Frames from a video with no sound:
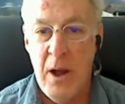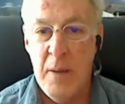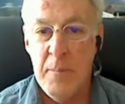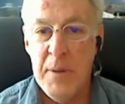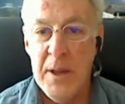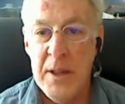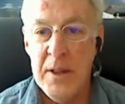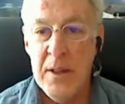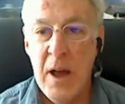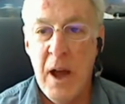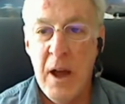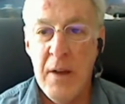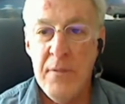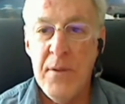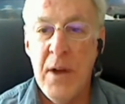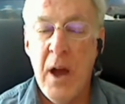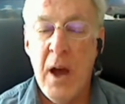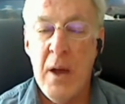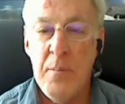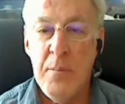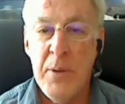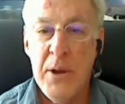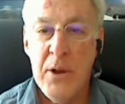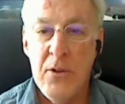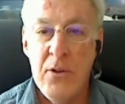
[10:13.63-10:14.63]
I mean, I've
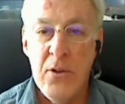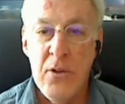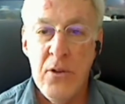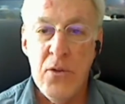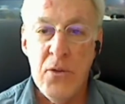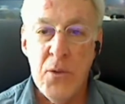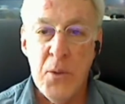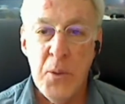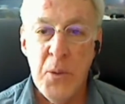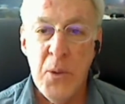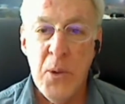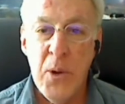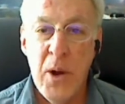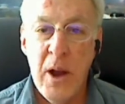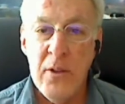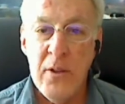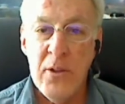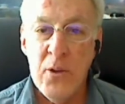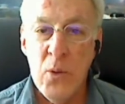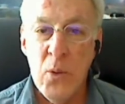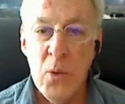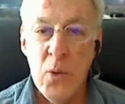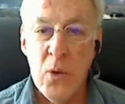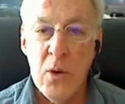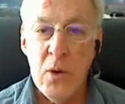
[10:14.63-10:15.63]
got pictures from around
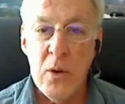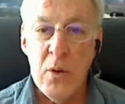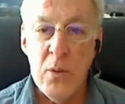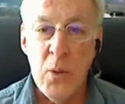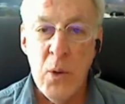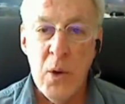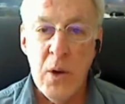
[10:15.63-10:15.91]
the world